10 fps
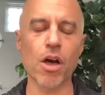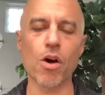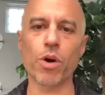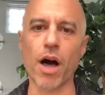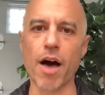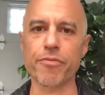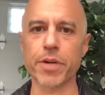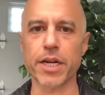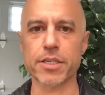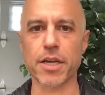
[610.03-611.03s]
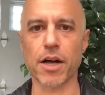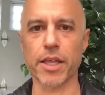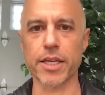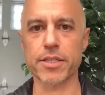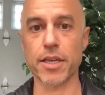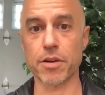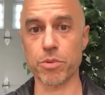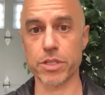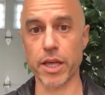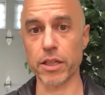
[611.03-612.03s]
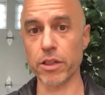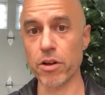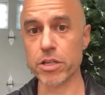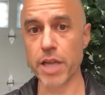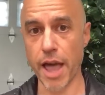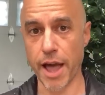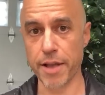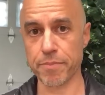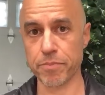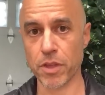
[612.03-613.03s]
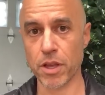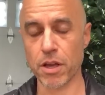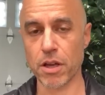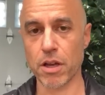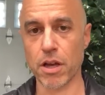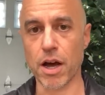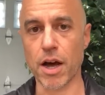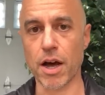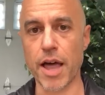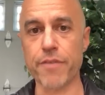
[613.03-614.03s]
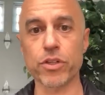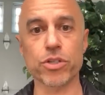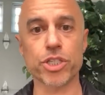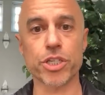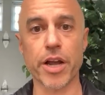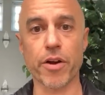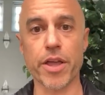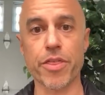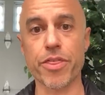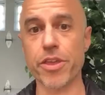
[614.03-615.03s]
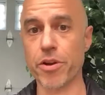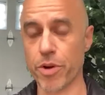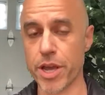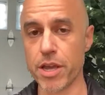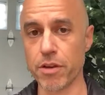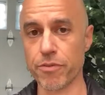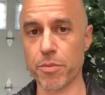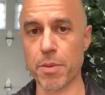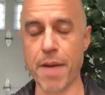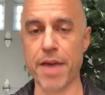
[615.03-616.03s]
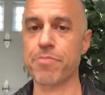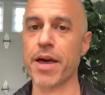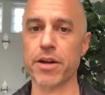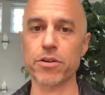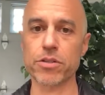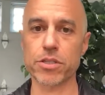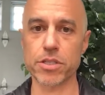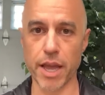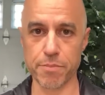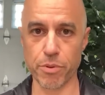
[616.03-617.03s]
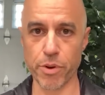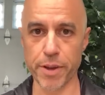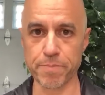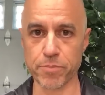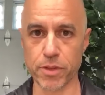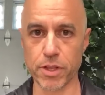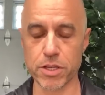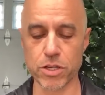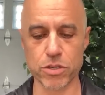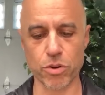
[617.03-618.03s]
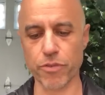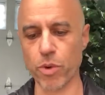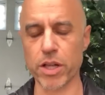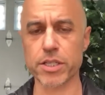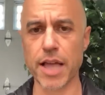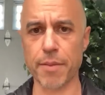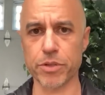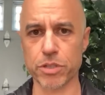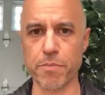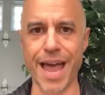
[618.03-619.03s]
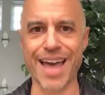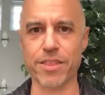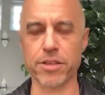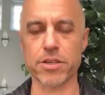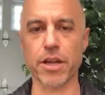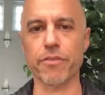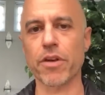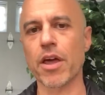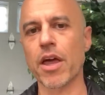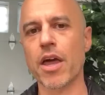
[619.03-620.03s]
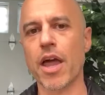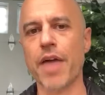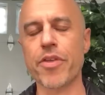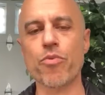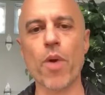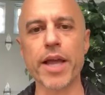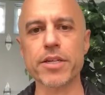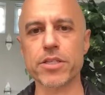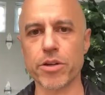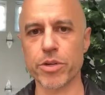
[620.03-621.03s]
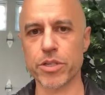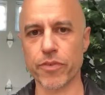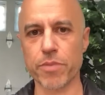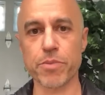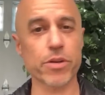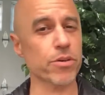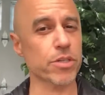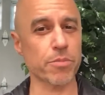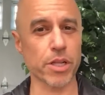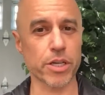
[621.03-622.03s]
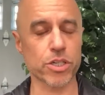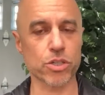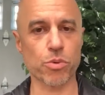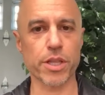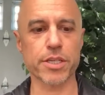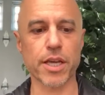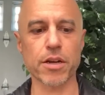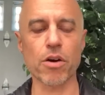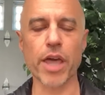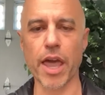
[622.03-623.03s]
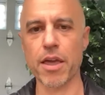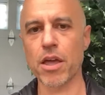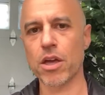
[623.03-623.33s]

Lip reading: What Hoffman and his colleagues did was they looked at evolutionary theory from a mathematical standpoint, and this is sort of well-established math and stuff, and they ran a series of computer simulations where they said, okay,